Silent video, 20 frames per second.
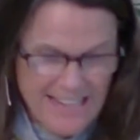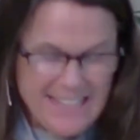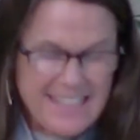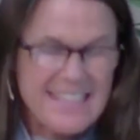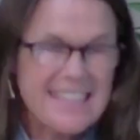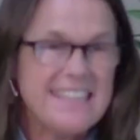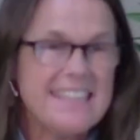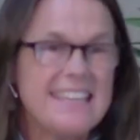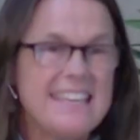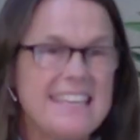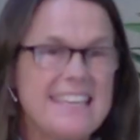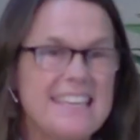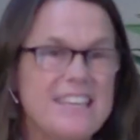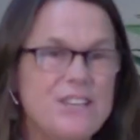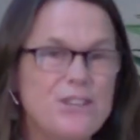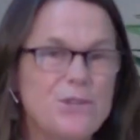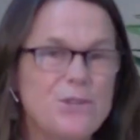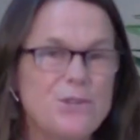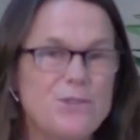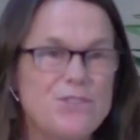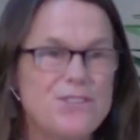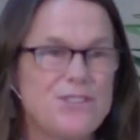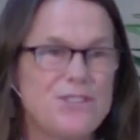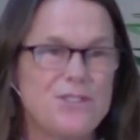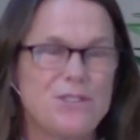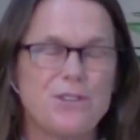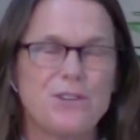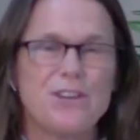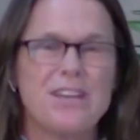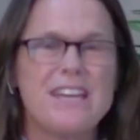and he heals
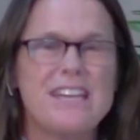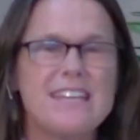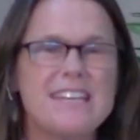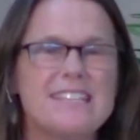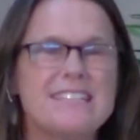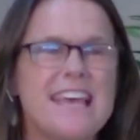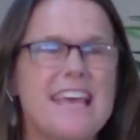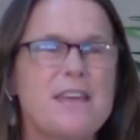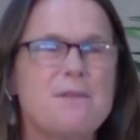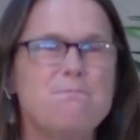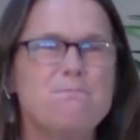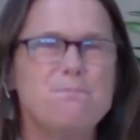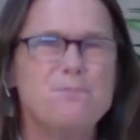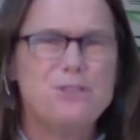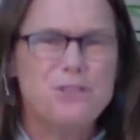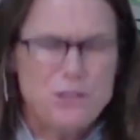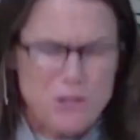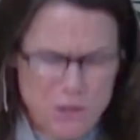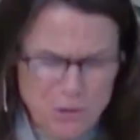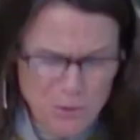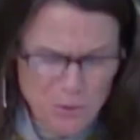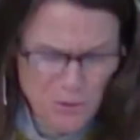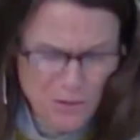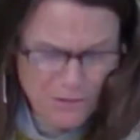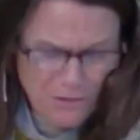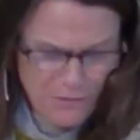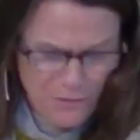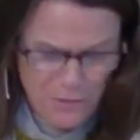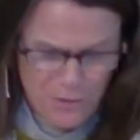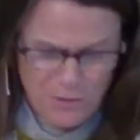her. It is a
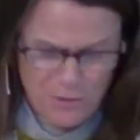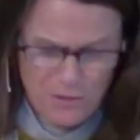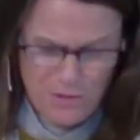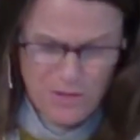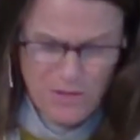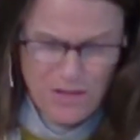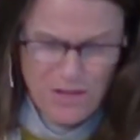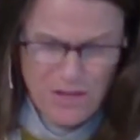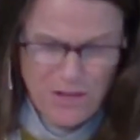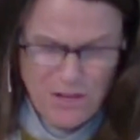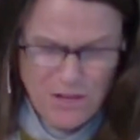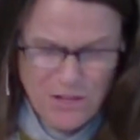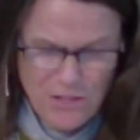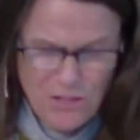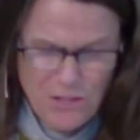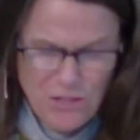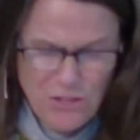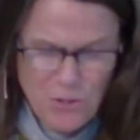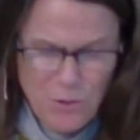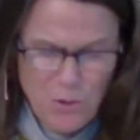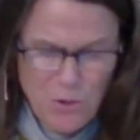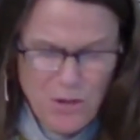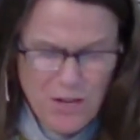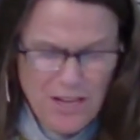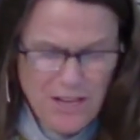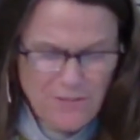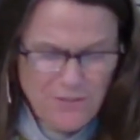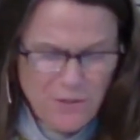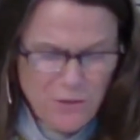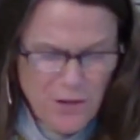beautiful
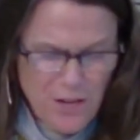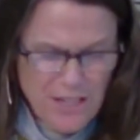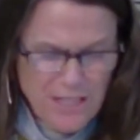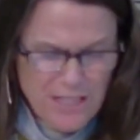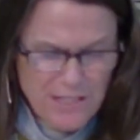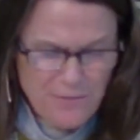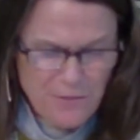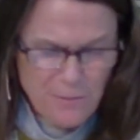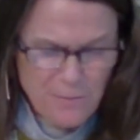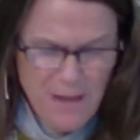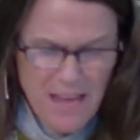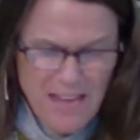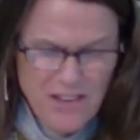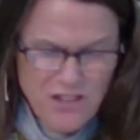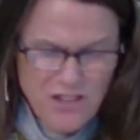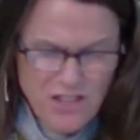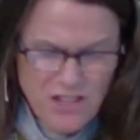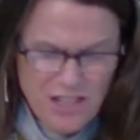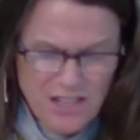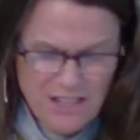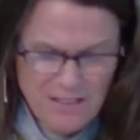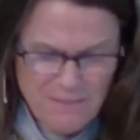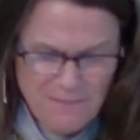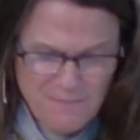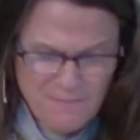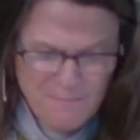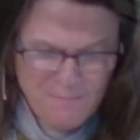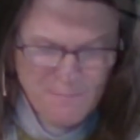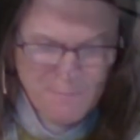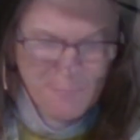story of
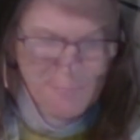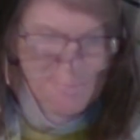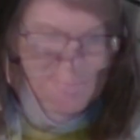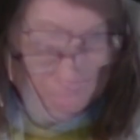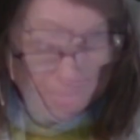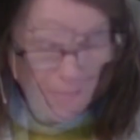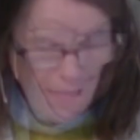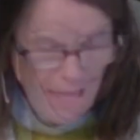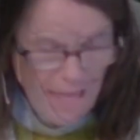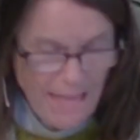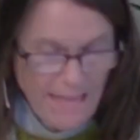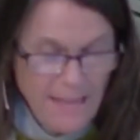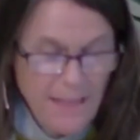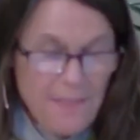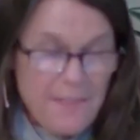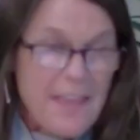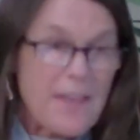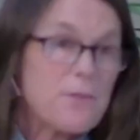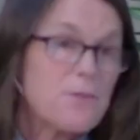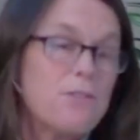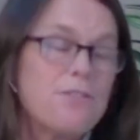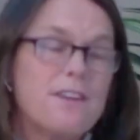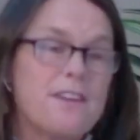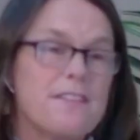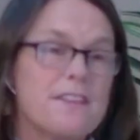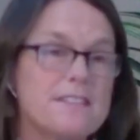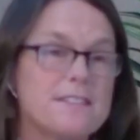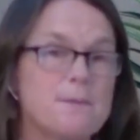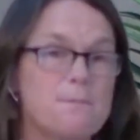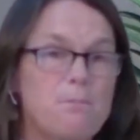transformation. The other
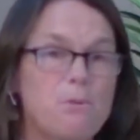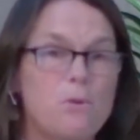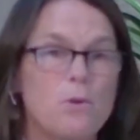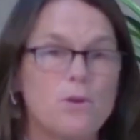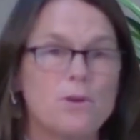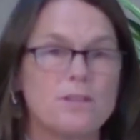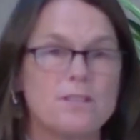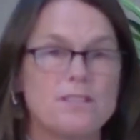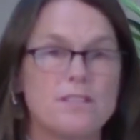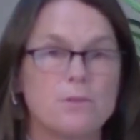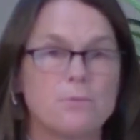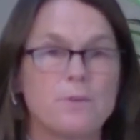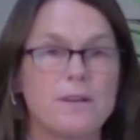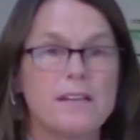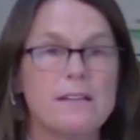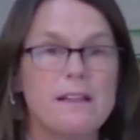thing that's important to